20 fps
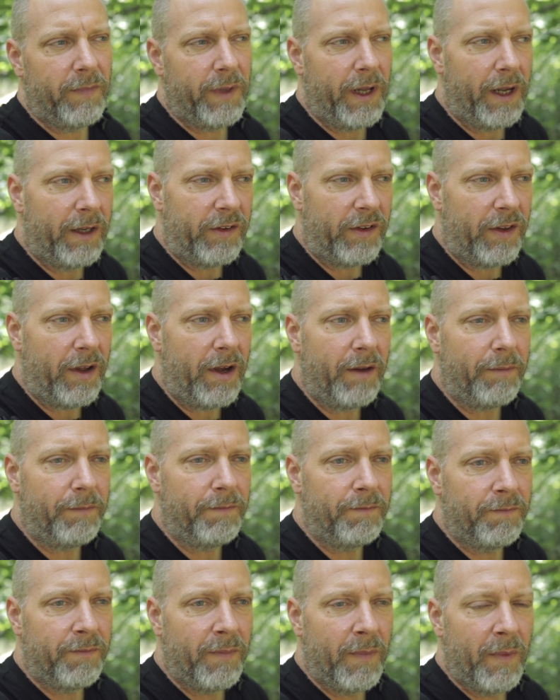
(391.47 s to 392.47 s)
That's that.
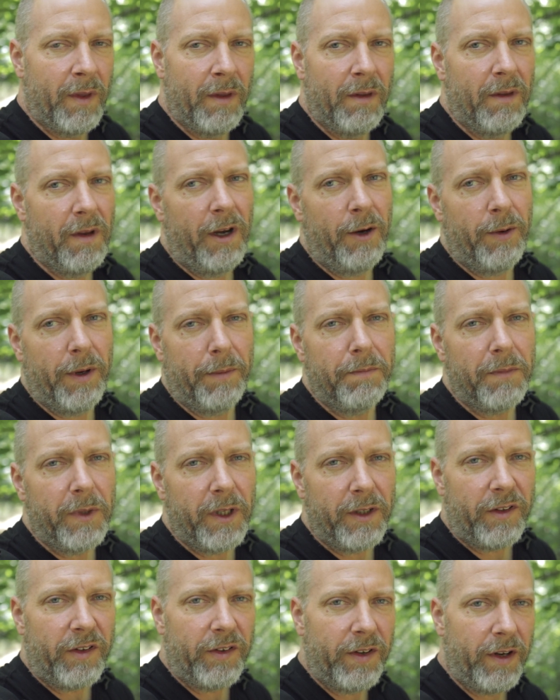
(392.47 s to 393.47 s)
Anyway,
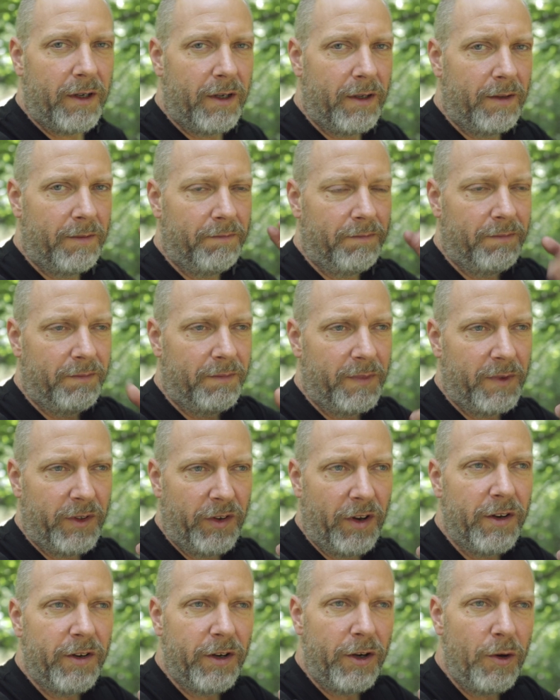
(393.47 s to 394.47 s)
let's
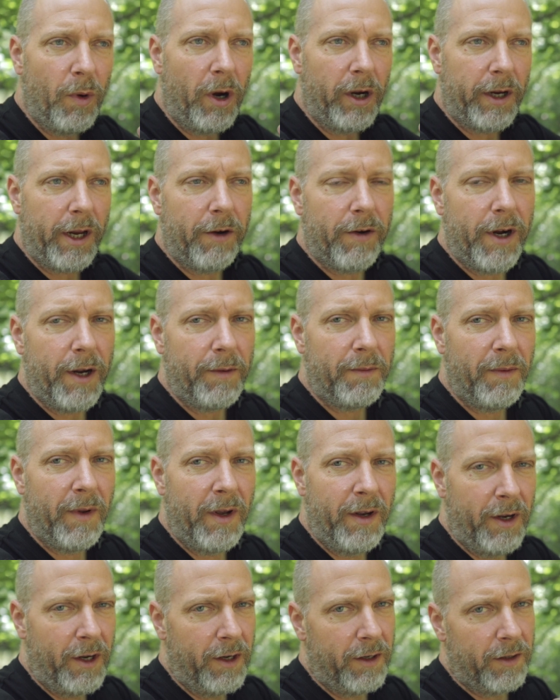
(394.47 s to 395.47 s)
continue walking around,
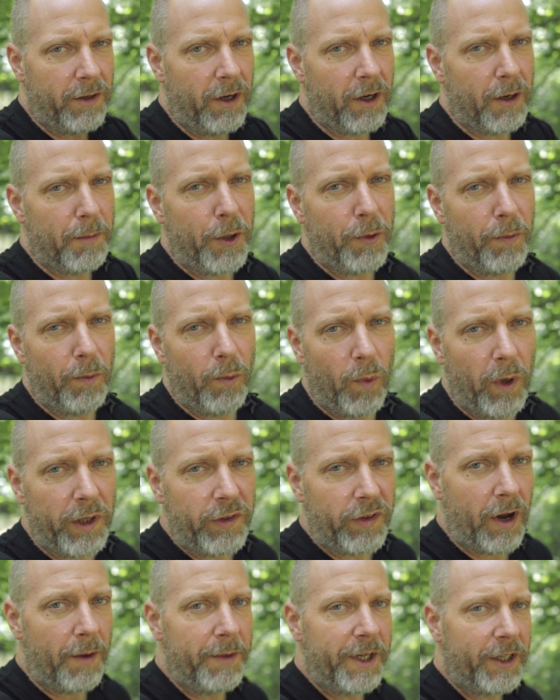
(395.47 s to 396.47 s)
talk about
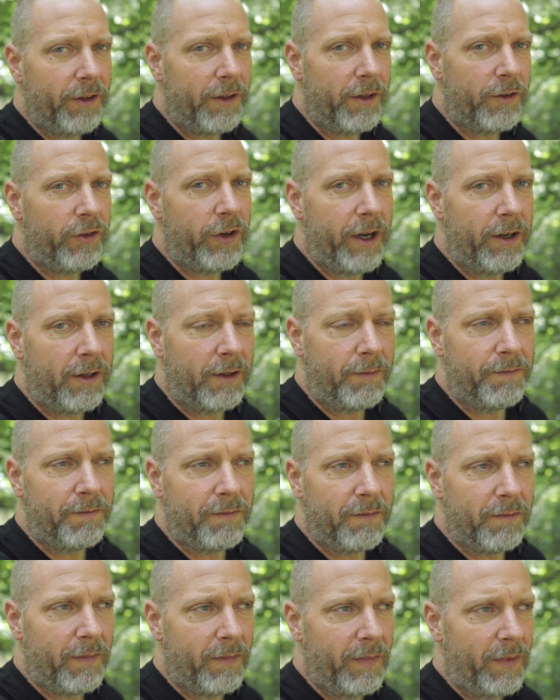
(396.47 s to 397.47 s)
what's coming to the channel
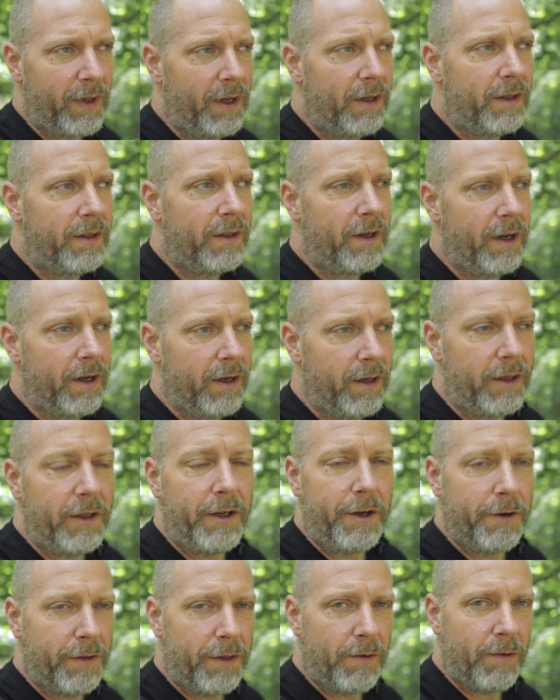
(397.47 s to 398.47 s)

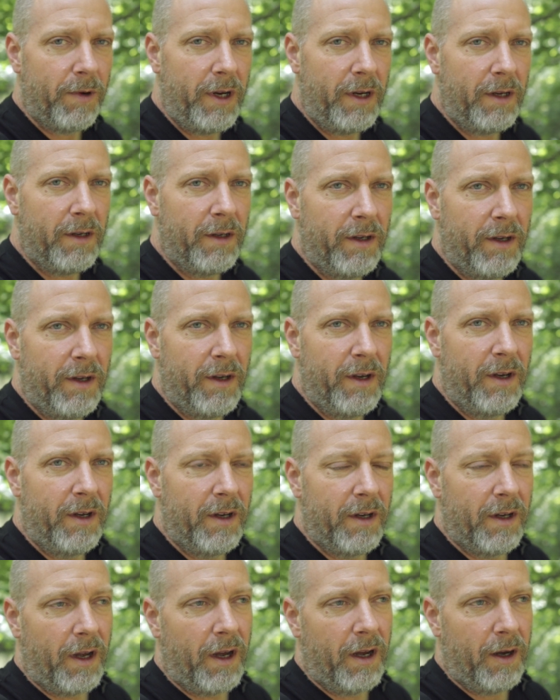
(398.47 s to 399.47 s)
in year 3,
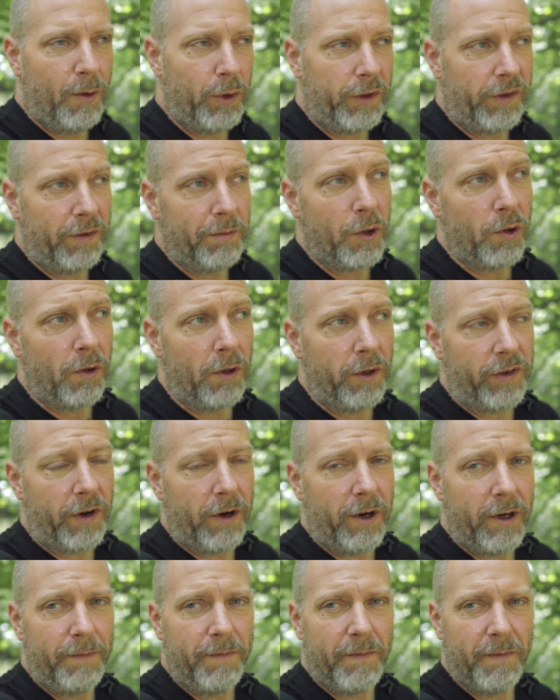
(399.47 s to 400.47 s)
what some goals
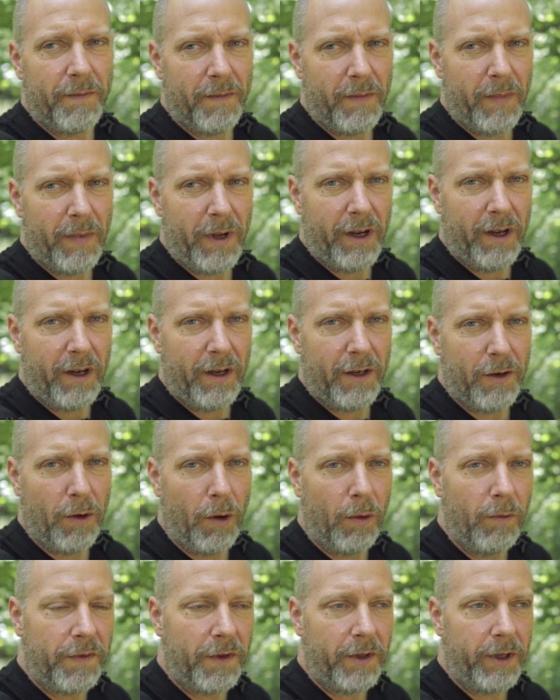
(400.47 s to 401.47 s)
are, and
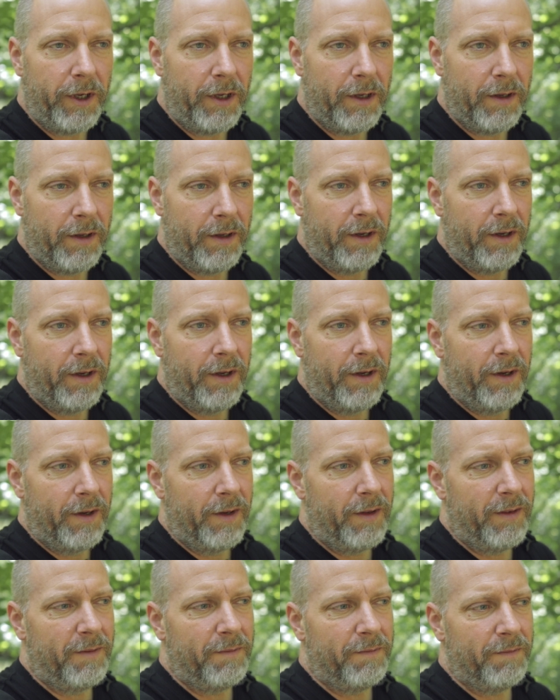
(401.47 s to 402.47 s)
hopefully
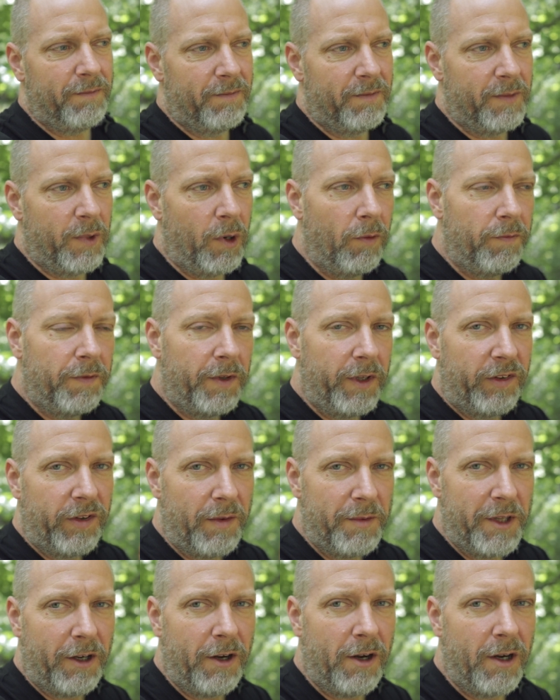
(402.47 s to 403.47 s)

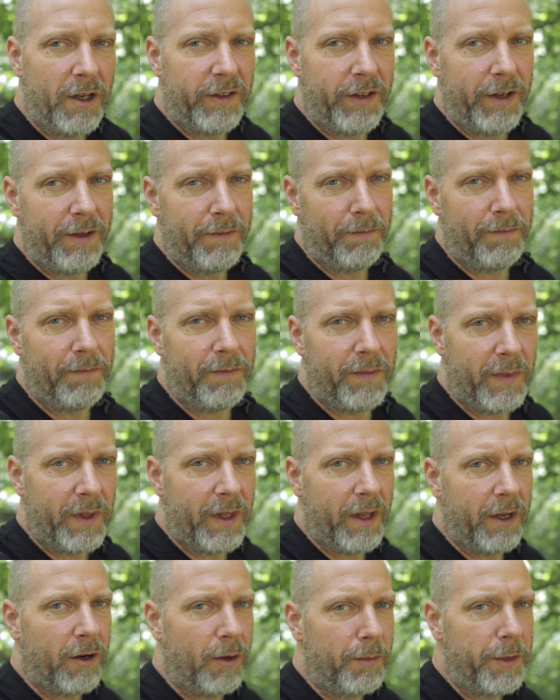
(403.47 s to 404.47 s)
some of the content
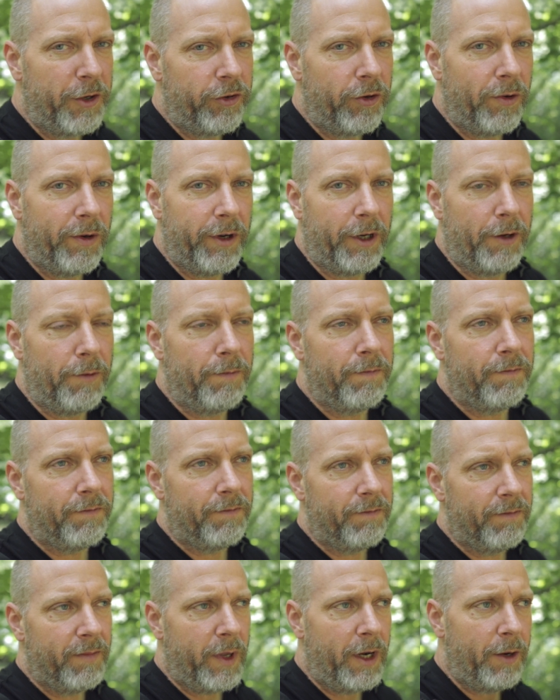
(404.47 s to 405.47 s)
that I'll be showing you.
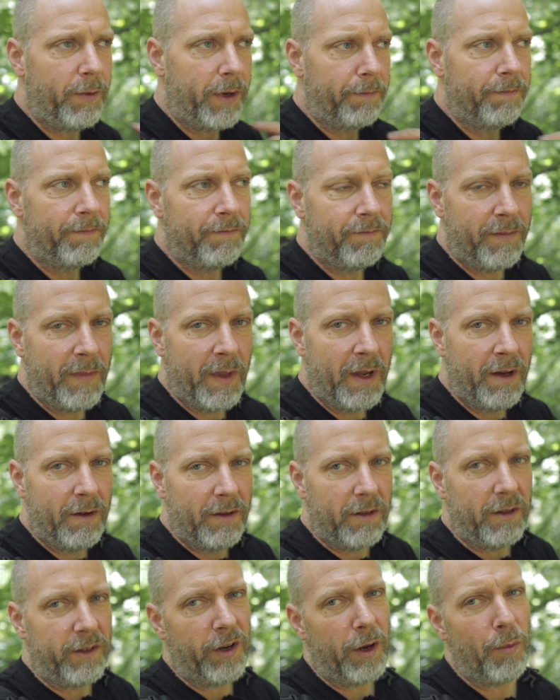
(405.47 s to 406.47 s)
Anyway,
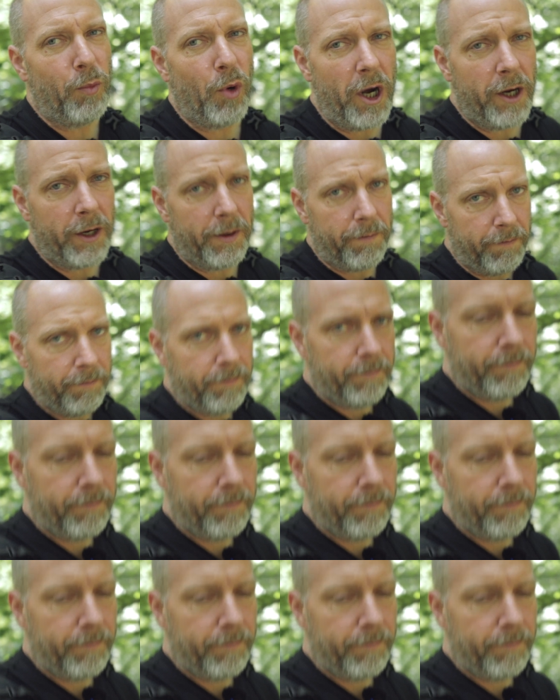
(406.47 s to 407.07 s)
let's keep walking.